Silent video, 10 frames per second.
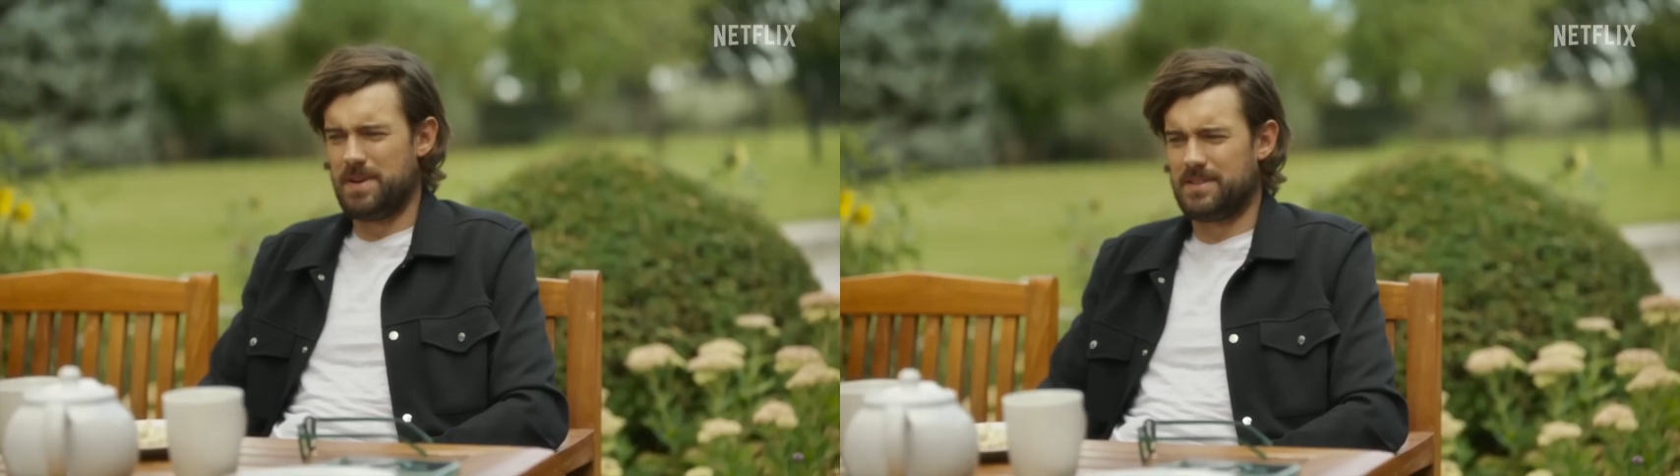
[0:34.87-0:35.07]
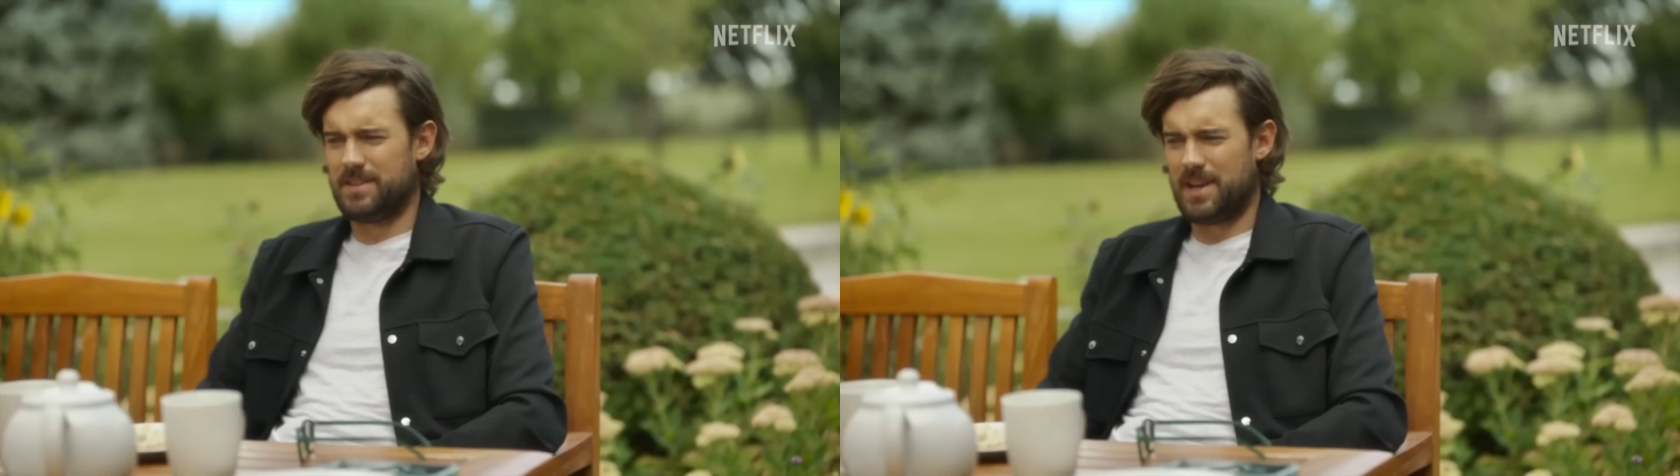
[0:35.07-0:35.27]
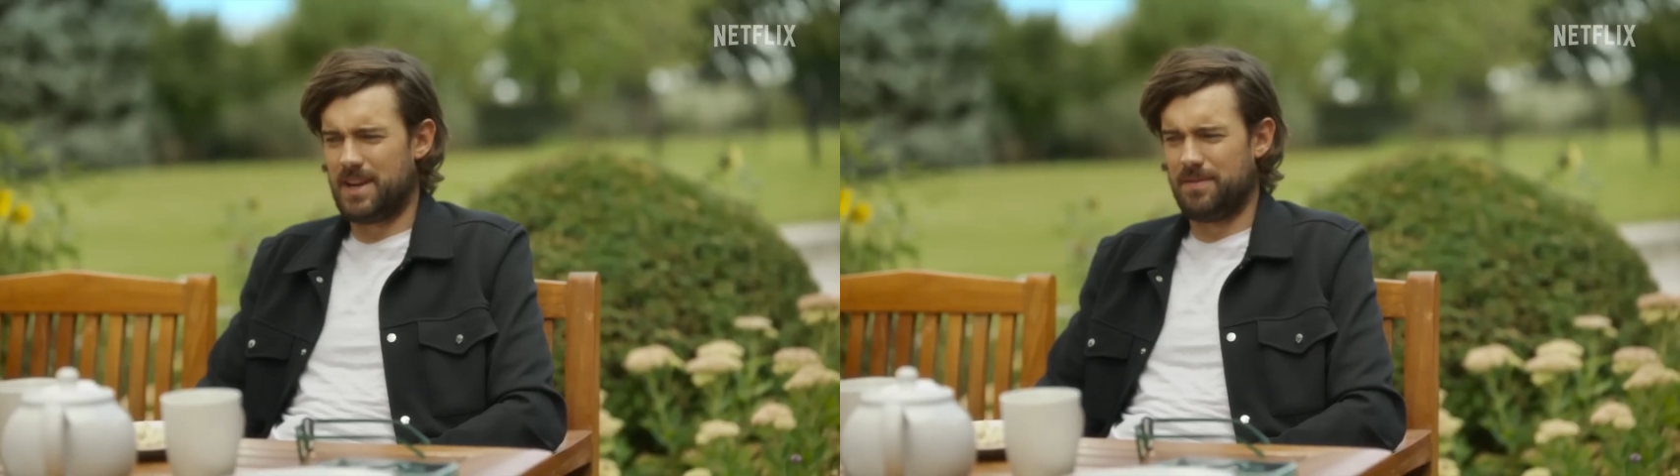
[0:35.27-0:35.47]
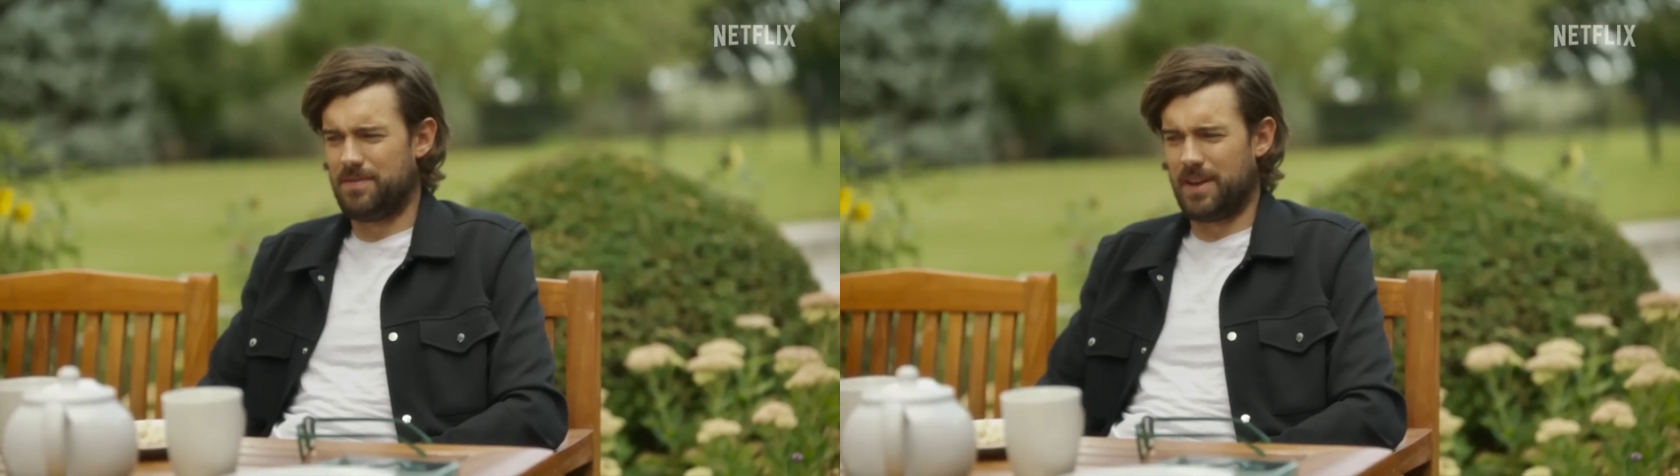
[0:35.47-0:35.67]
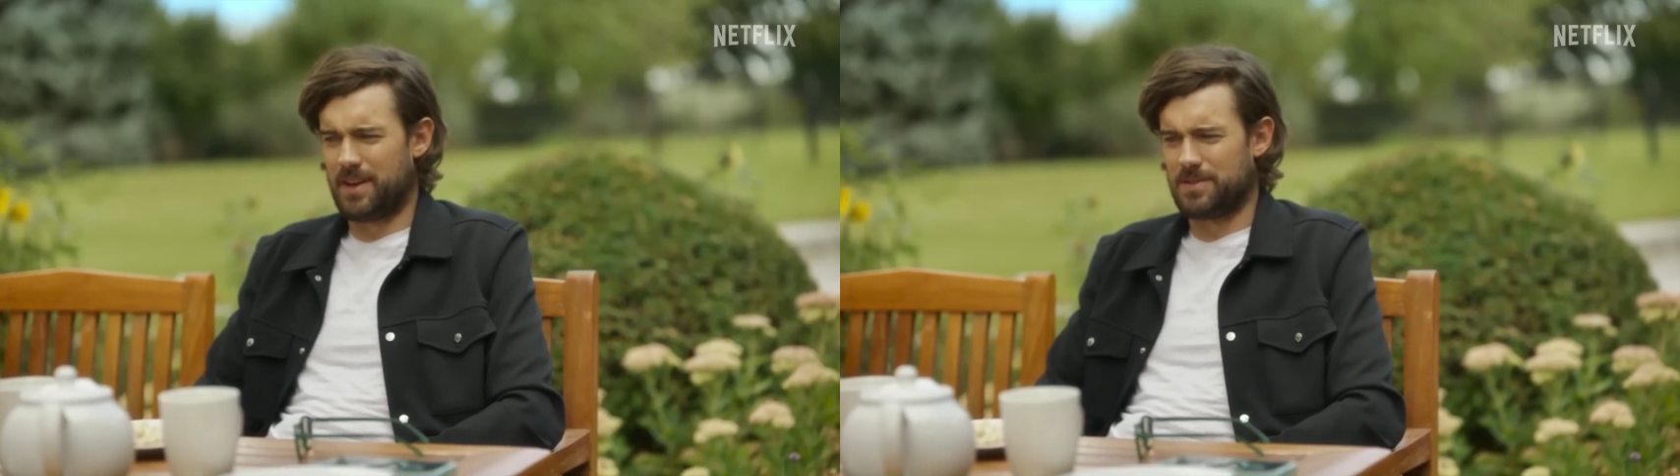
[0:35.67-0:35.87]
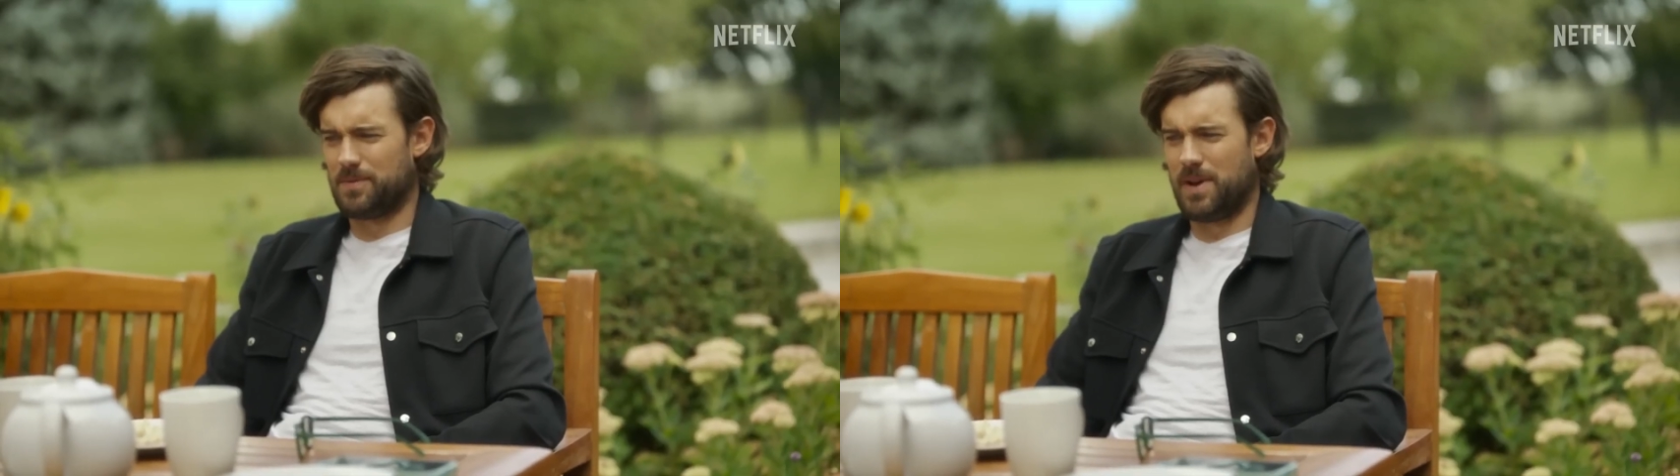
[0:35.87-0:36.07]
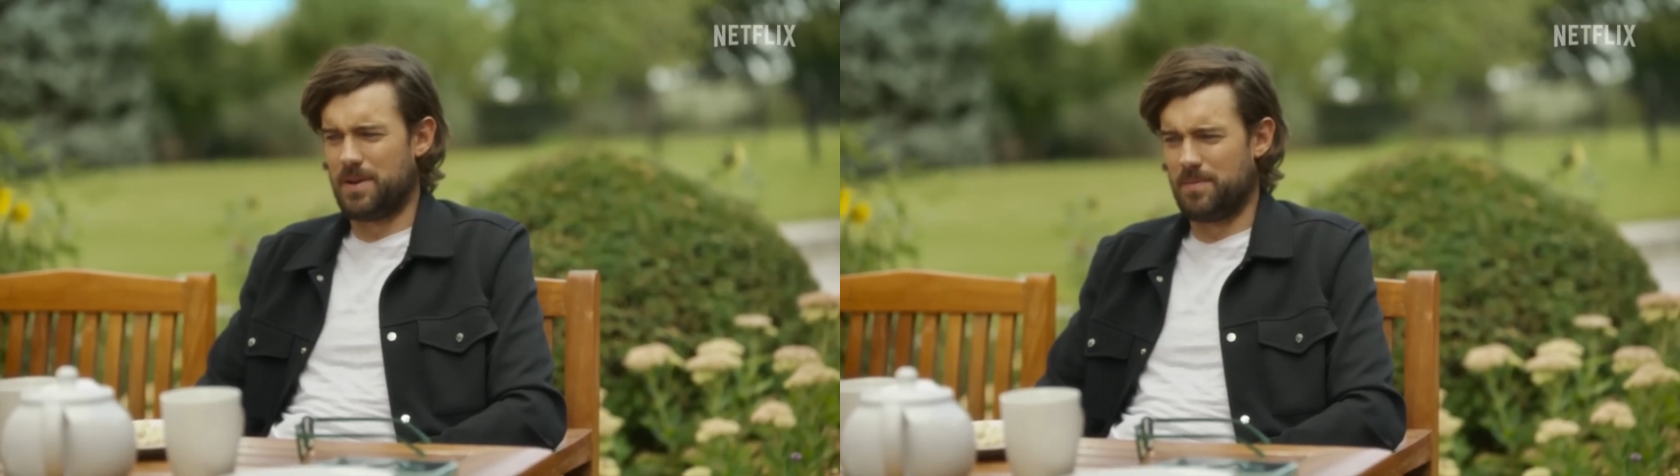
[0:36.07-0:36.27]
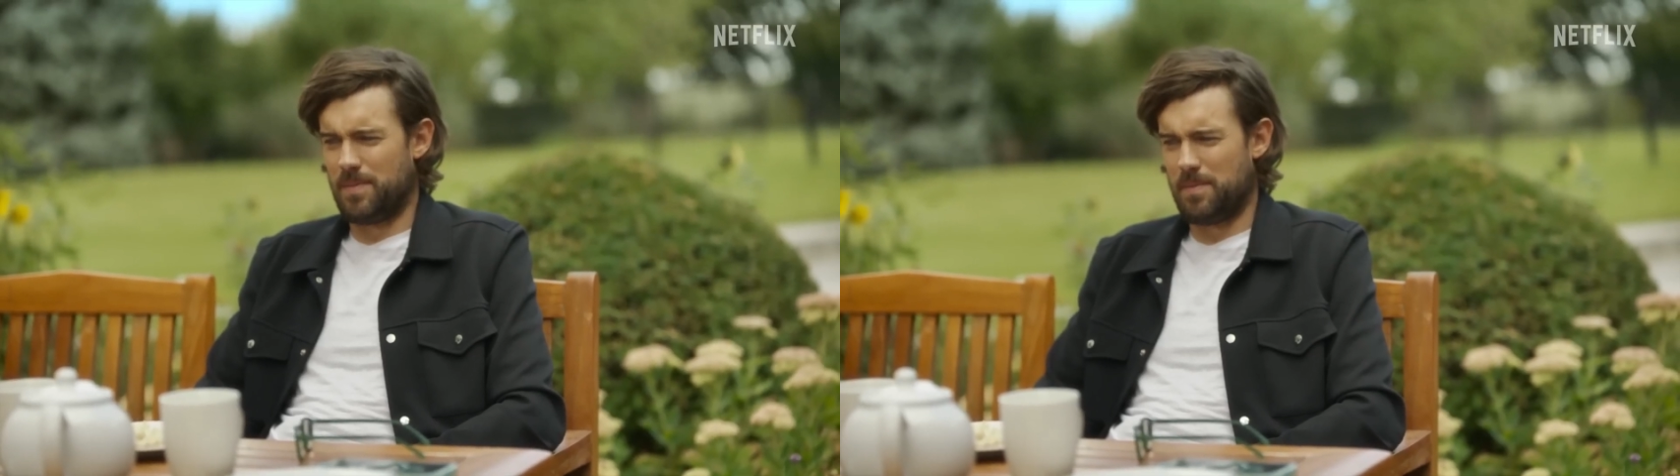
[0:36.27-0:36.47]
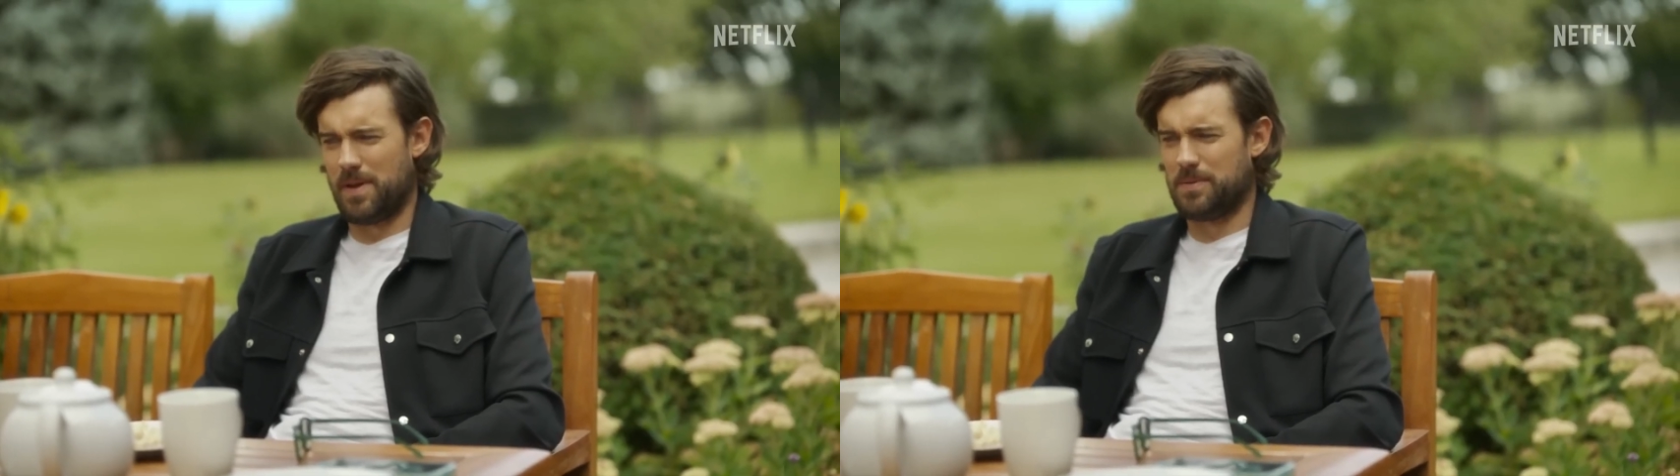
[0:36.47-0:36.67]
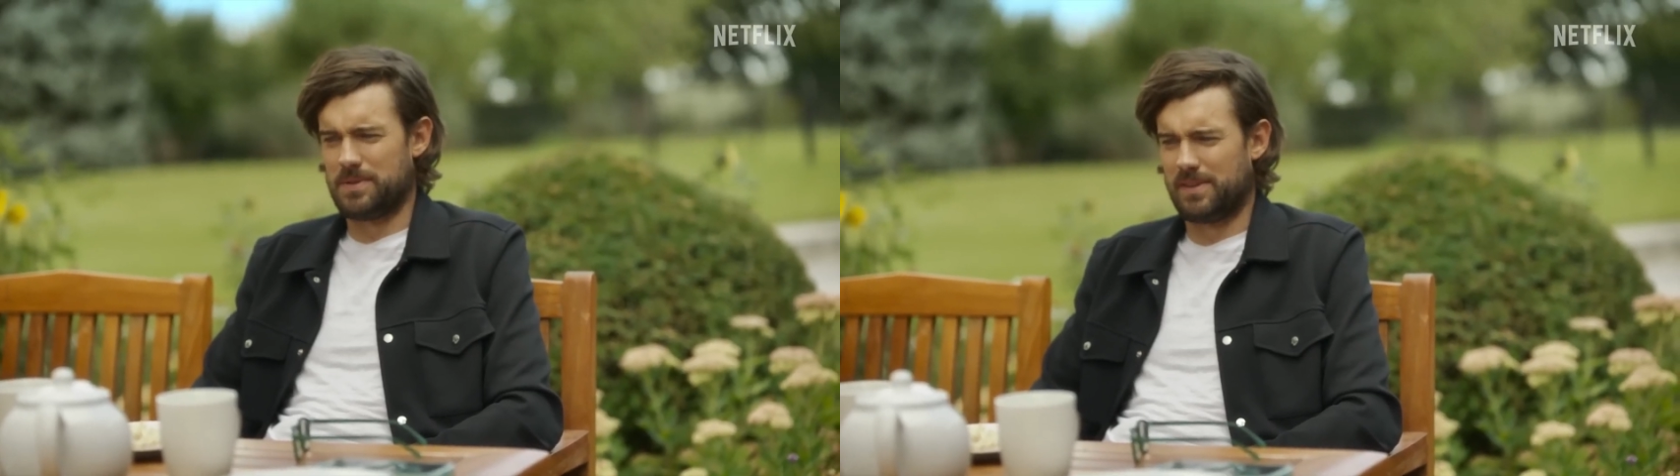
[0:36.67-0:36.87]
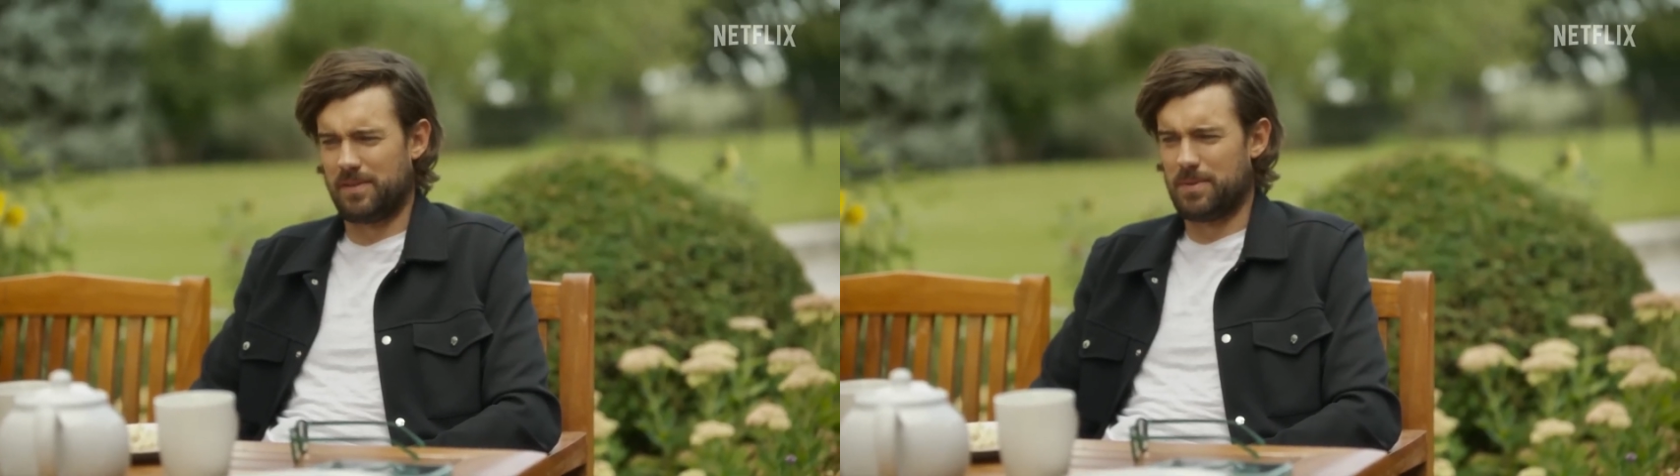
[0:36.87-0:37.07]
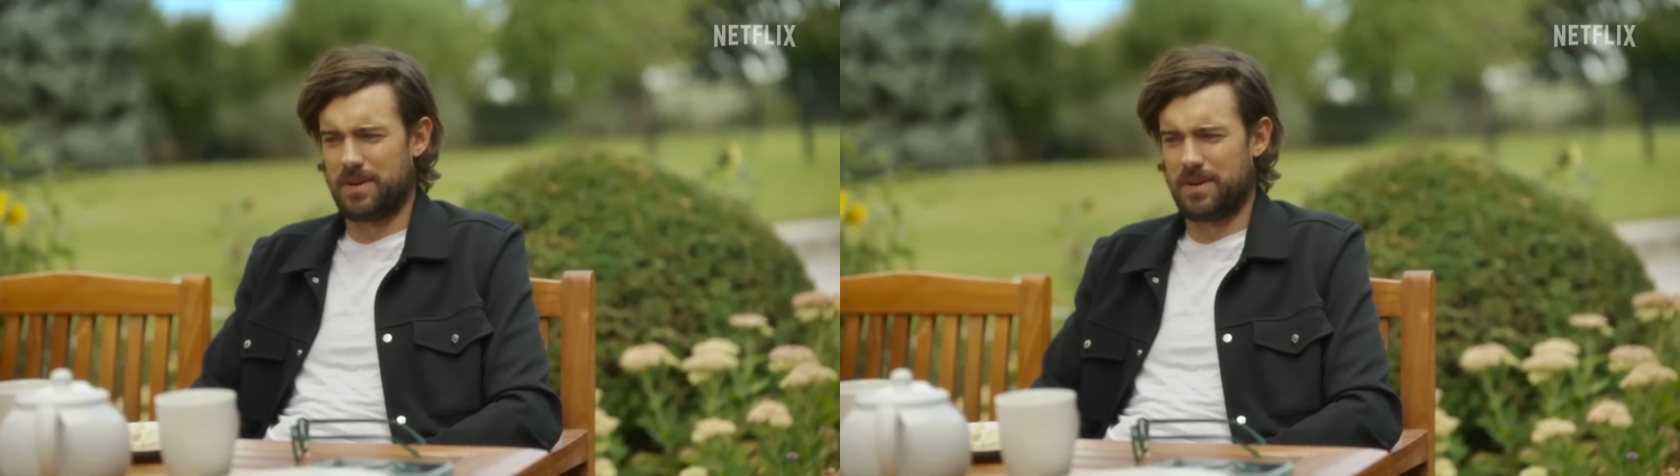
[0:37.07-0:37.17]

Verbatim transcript: business end of things when my mother was giving